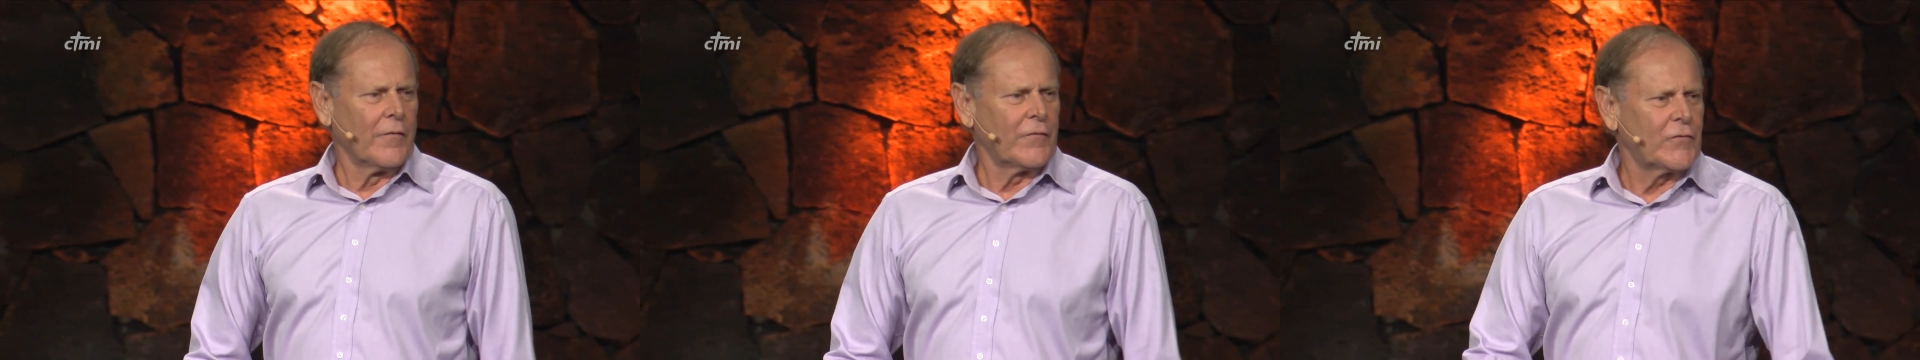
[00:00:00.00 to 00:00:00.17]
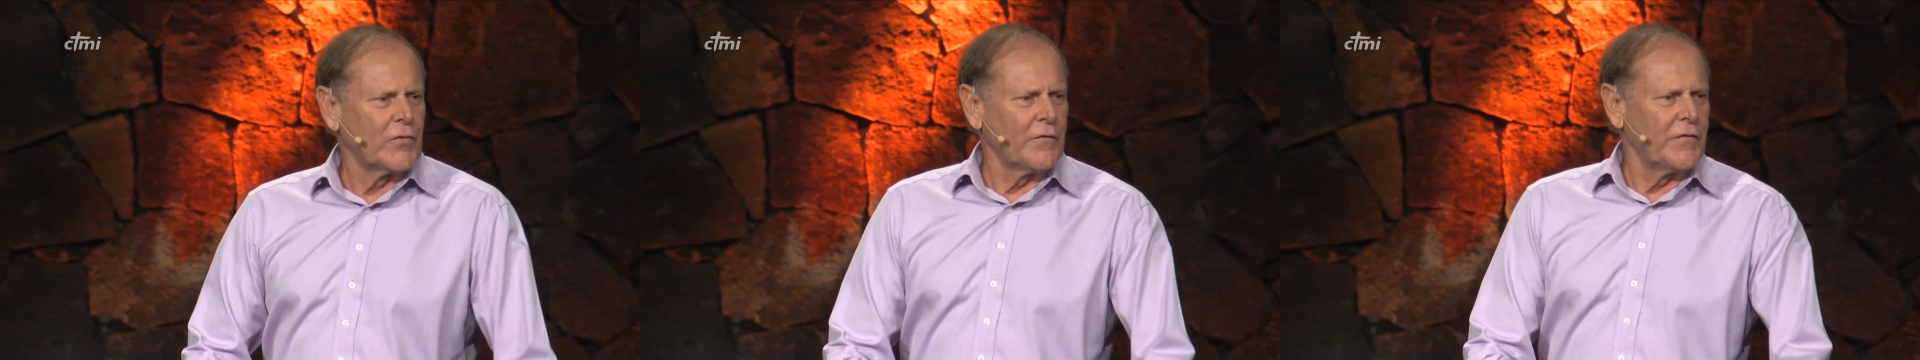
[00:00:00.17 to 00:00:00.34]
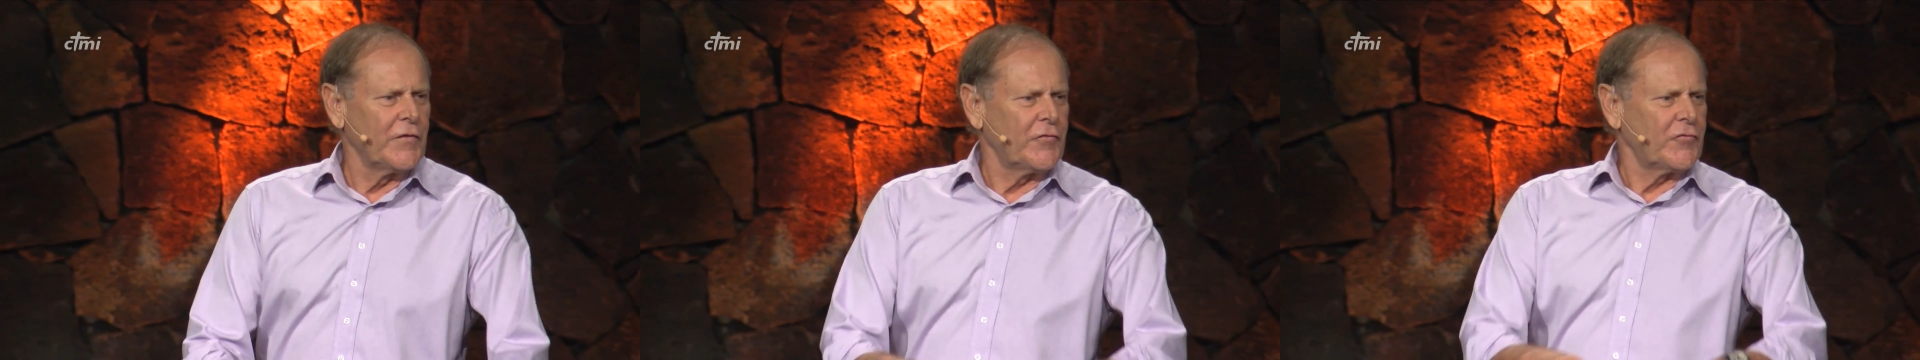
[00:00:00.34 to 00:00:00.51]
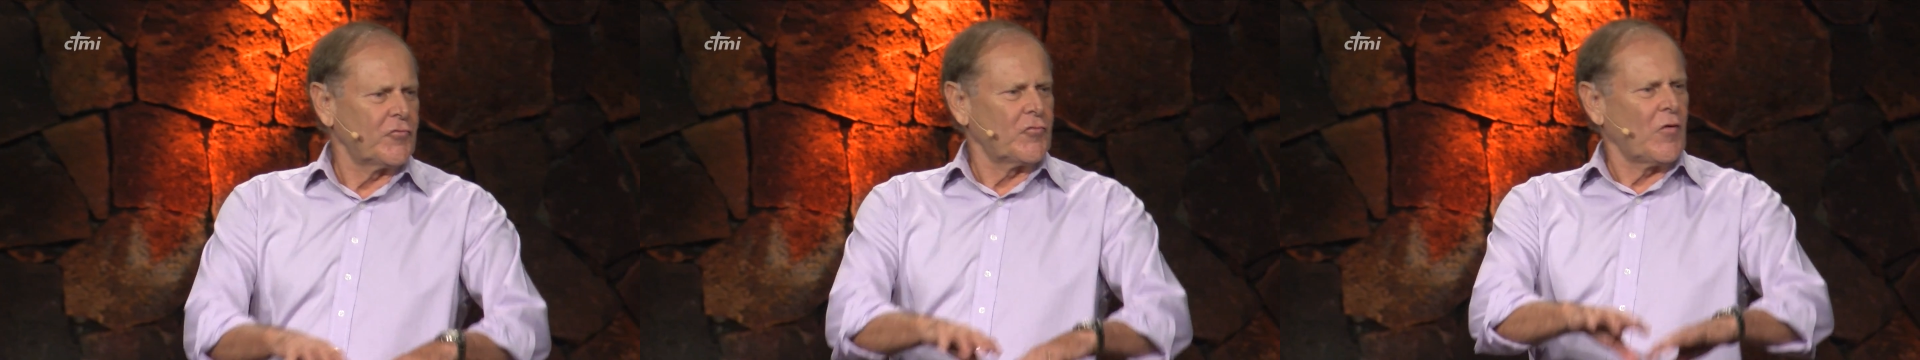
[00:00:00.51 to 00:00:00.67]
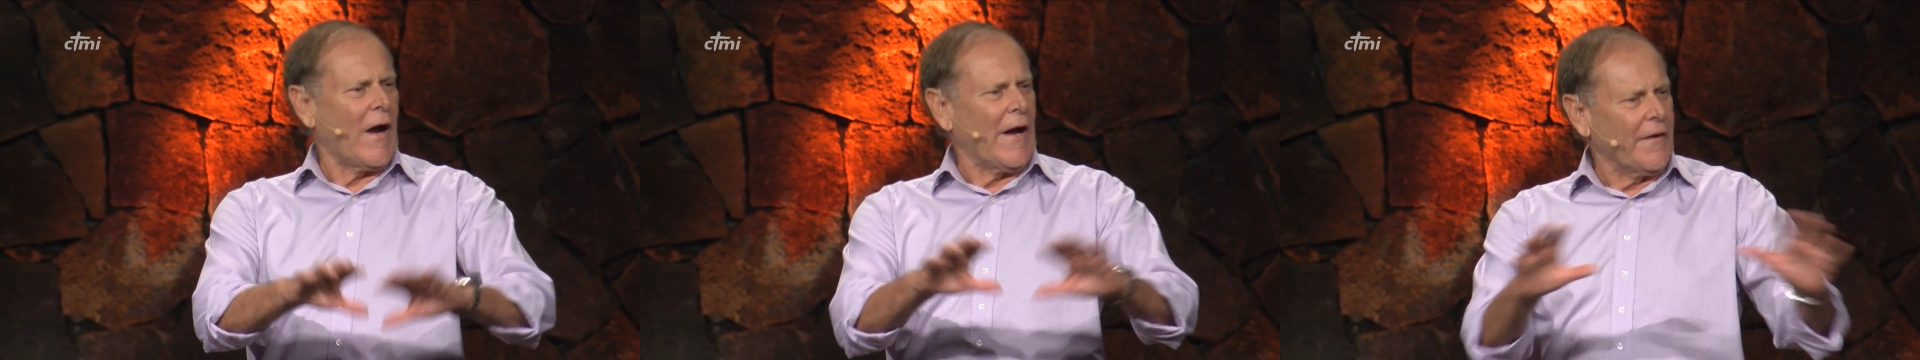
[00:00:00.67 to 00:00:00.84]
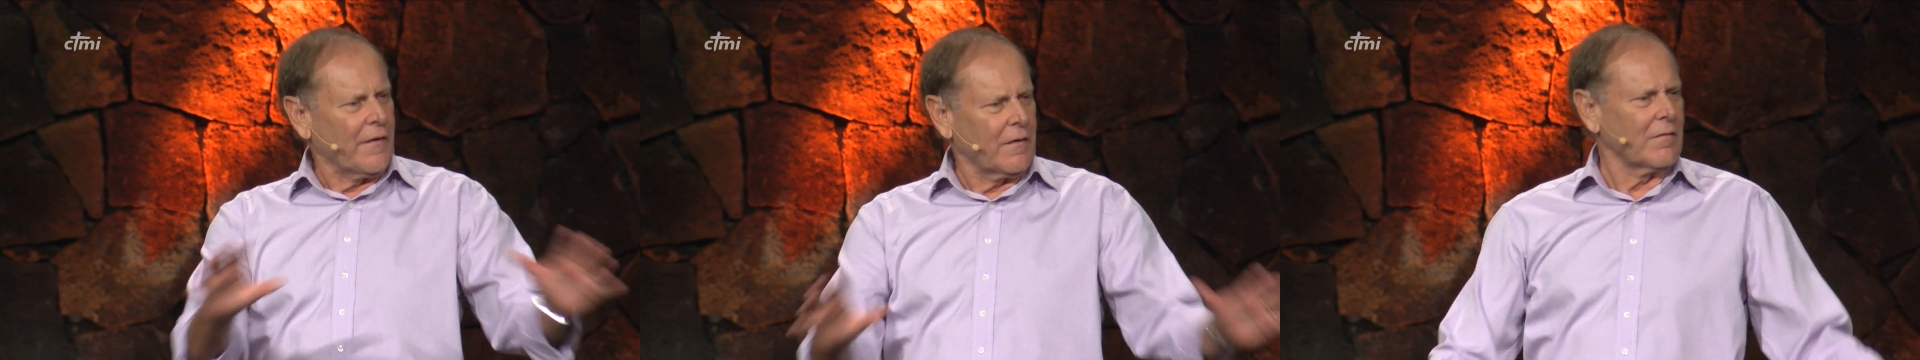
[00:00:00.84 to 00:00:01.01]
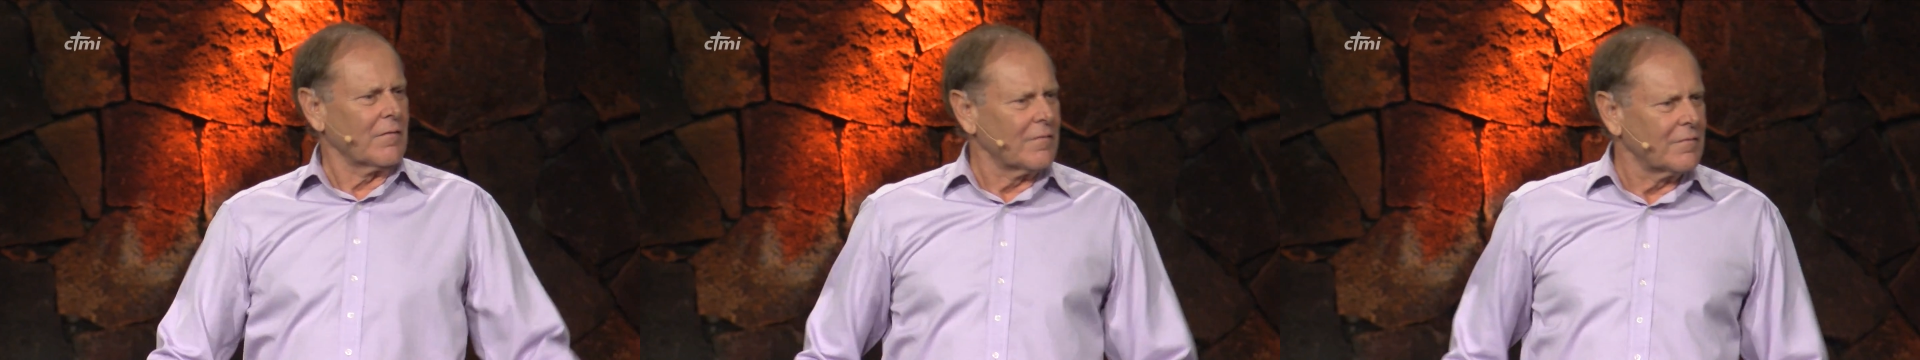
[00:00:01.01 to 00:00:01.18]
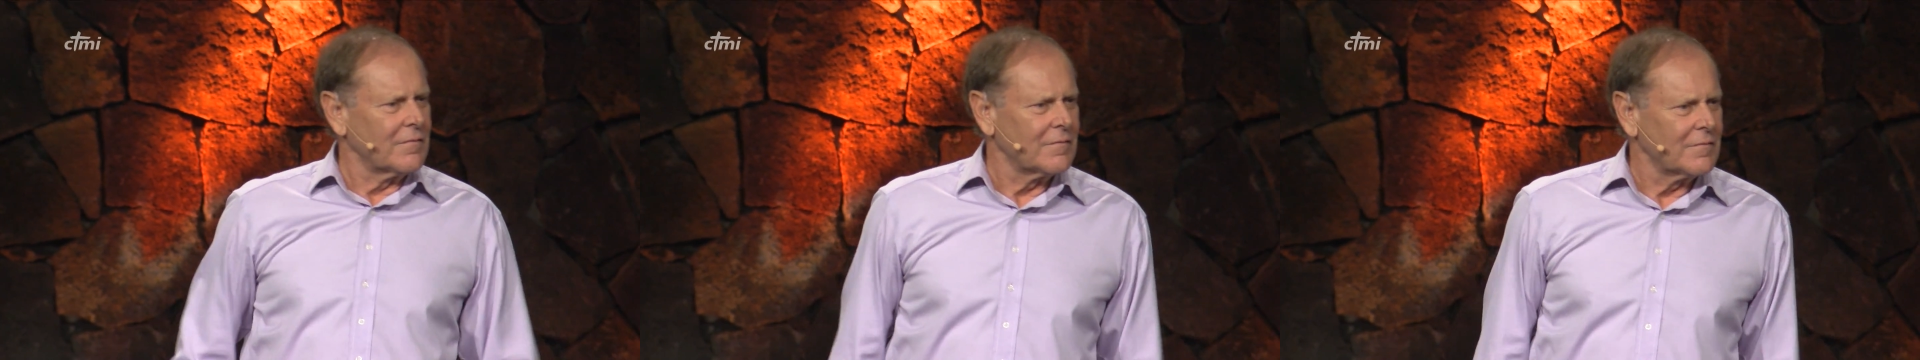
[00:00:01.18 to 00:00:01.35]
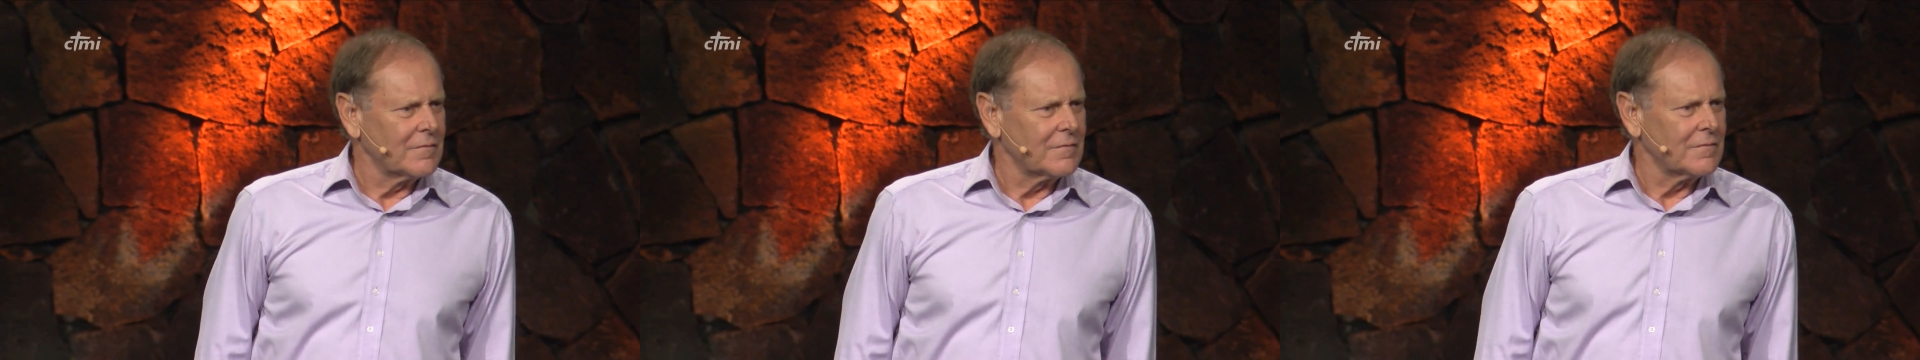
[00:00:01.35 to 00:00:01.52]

after this trial?